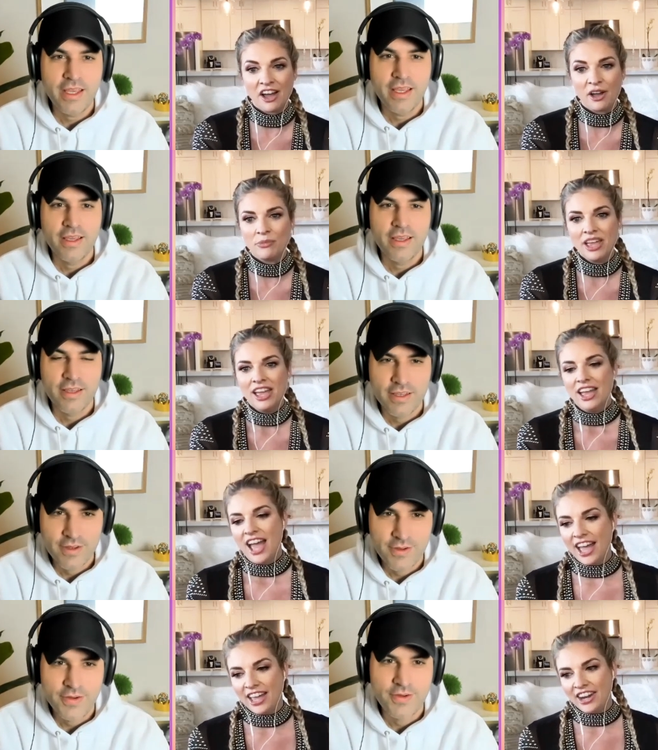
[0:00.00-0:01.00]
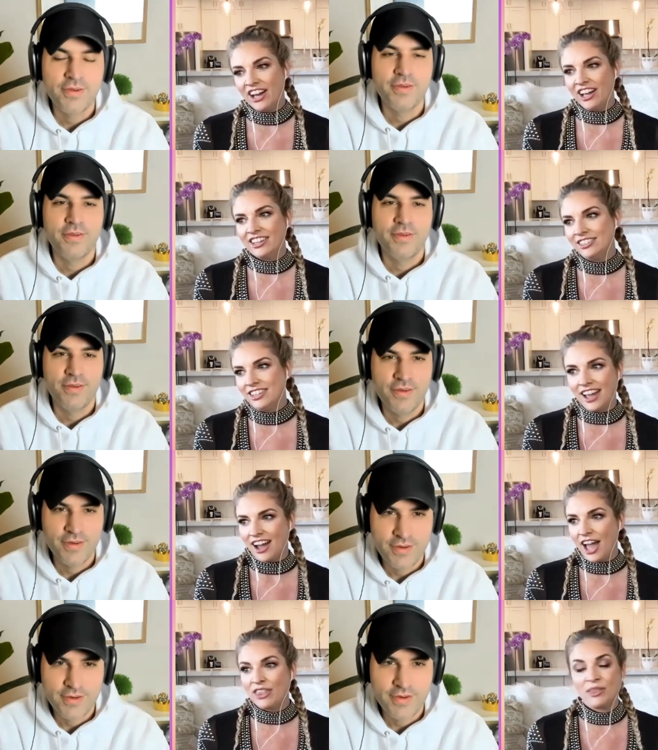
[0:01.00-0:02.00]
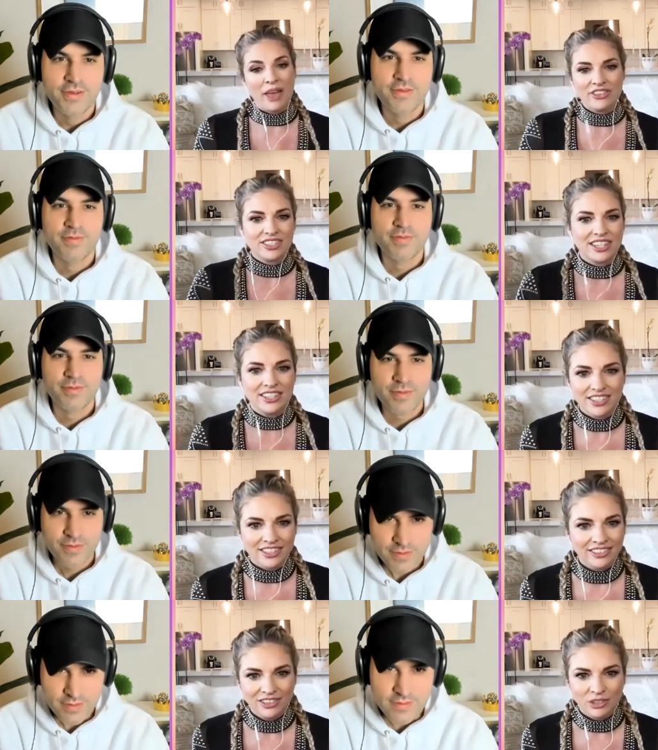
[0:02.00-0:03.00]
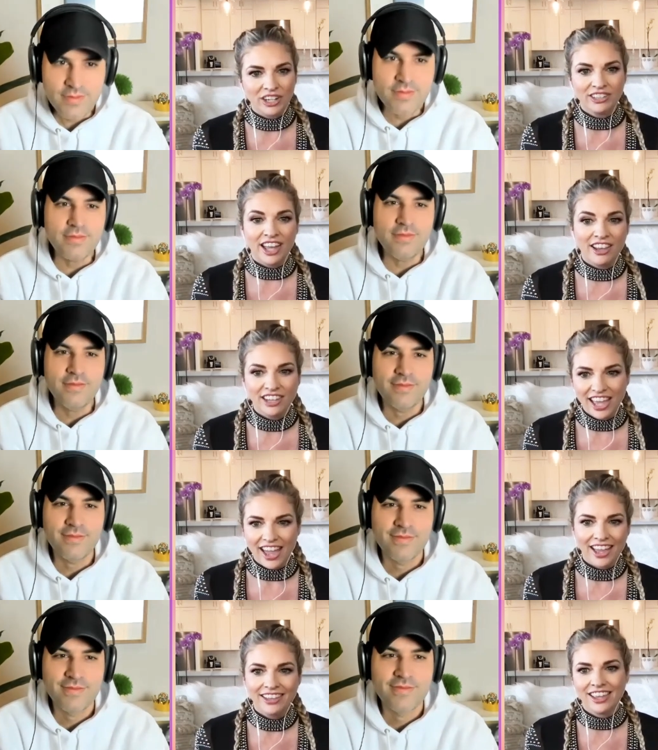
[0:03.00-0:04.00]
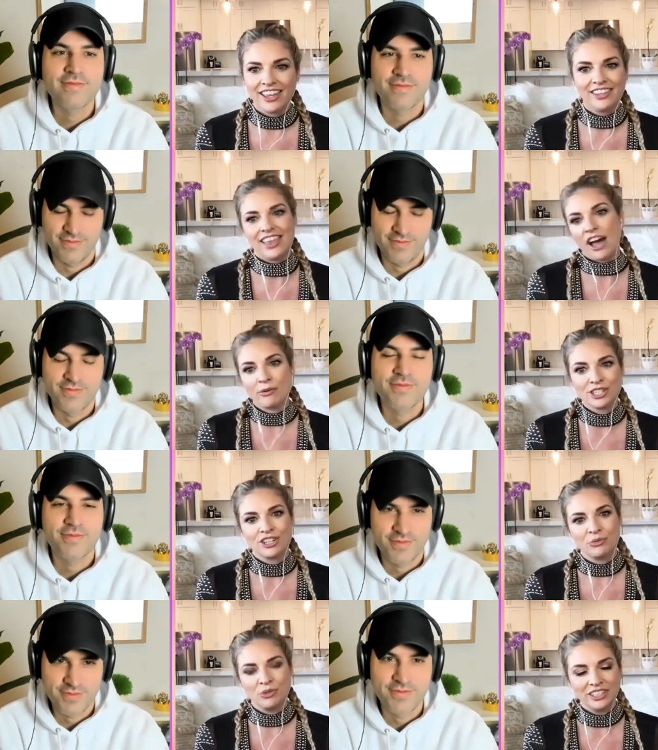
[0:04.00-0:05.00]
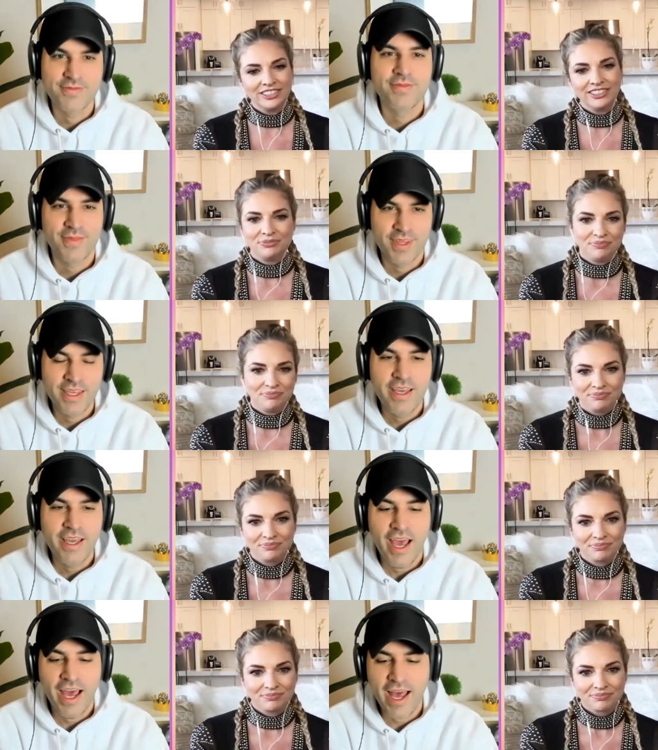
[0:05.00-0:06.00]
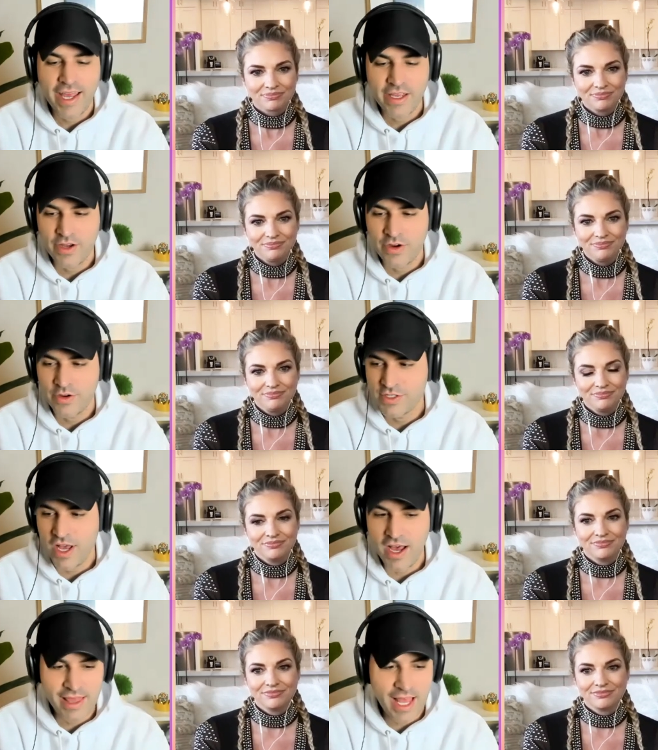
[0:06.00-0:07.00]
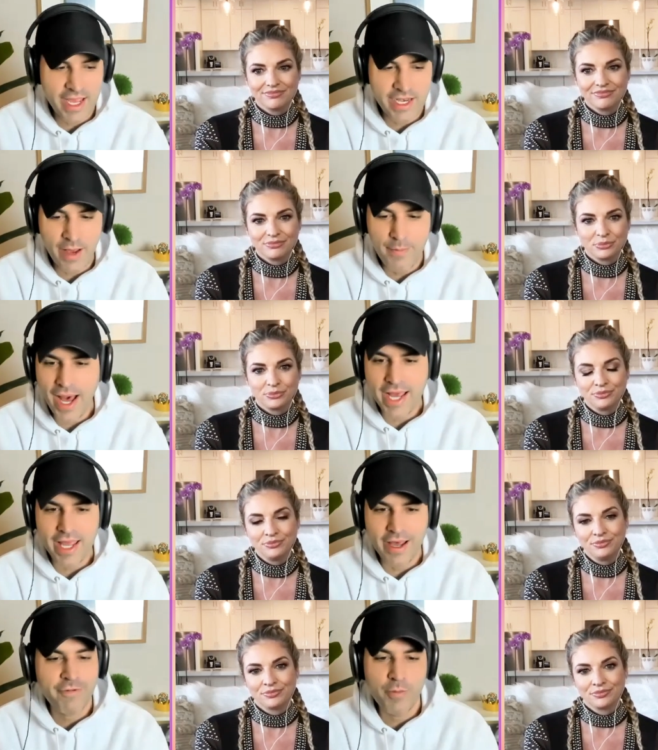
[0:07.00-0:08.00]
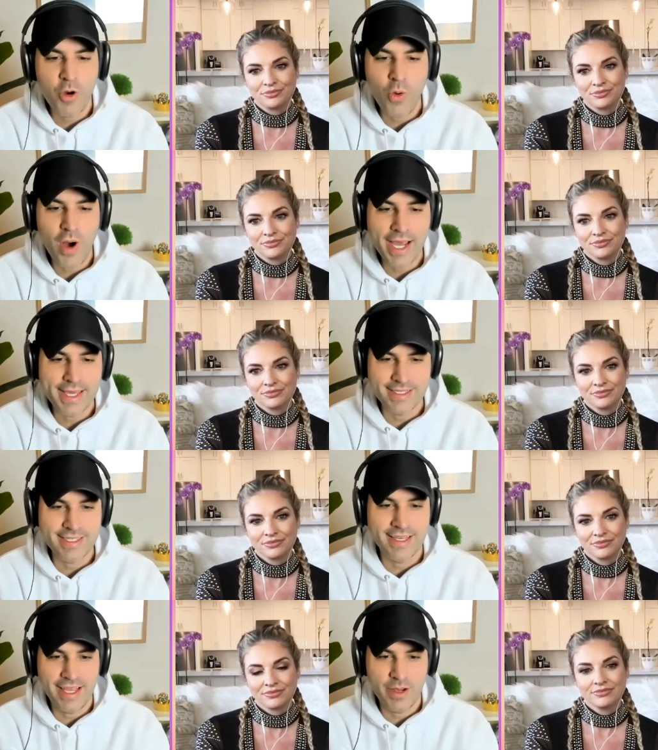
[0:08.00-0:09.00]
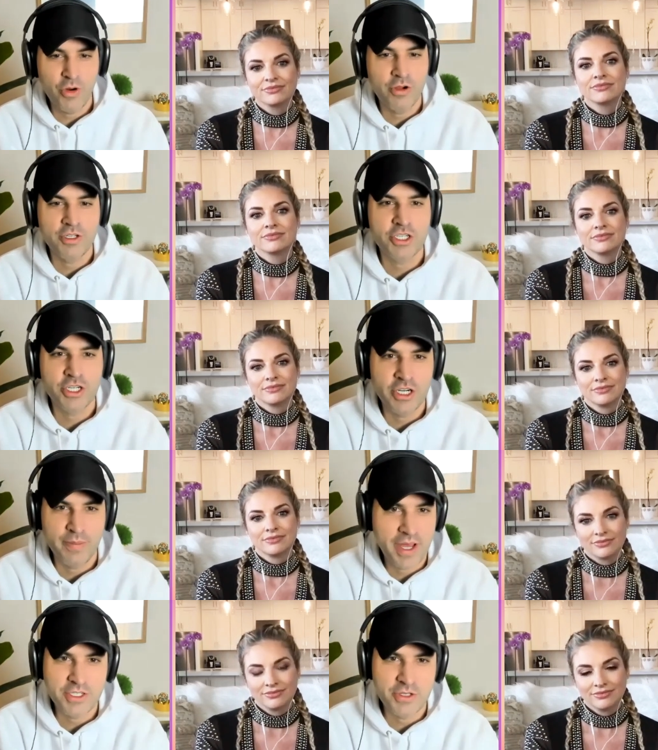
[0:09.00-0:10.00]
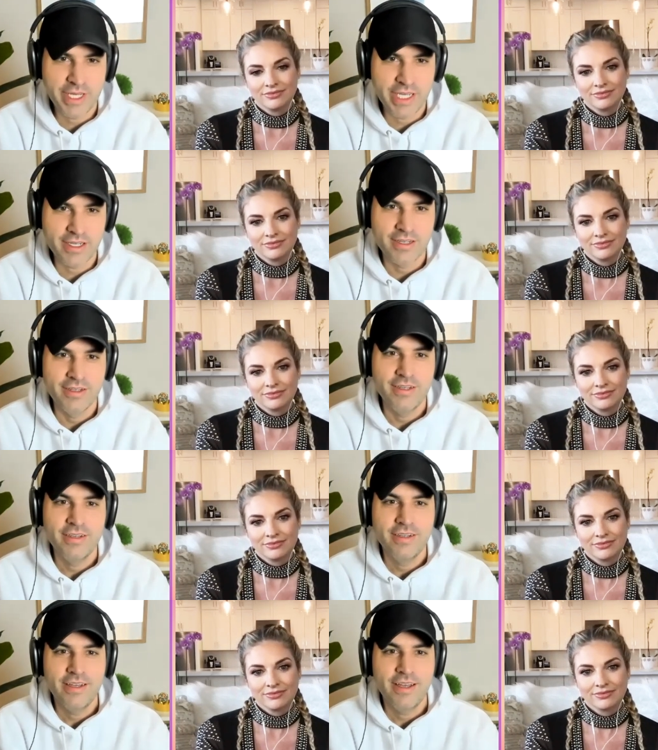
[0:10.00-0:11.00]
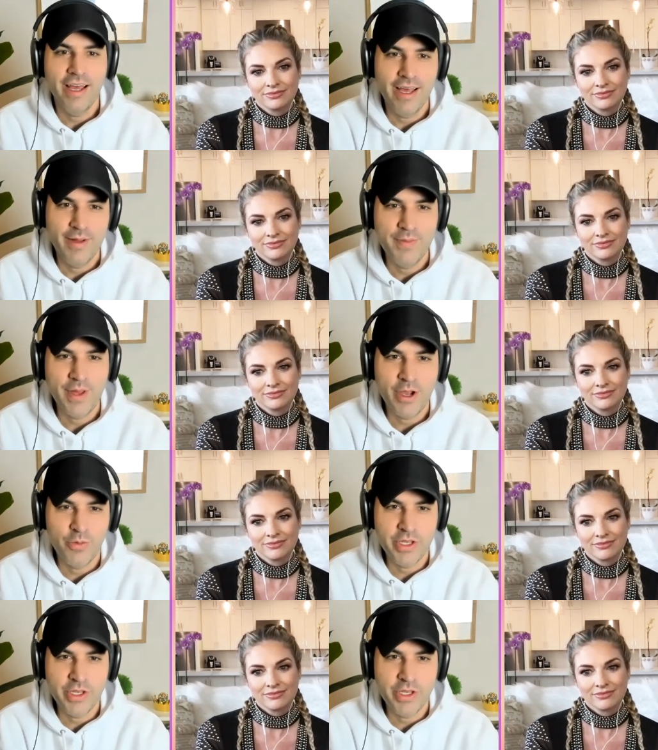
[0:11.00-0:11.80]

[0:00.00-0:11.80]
Speaker 1: Um, and uh, yeah, and Beth season, the one in LA, like that was a good one.
Speaker 2: Uh, I saw online Amaya from Hawaii said they approached her about doing um, a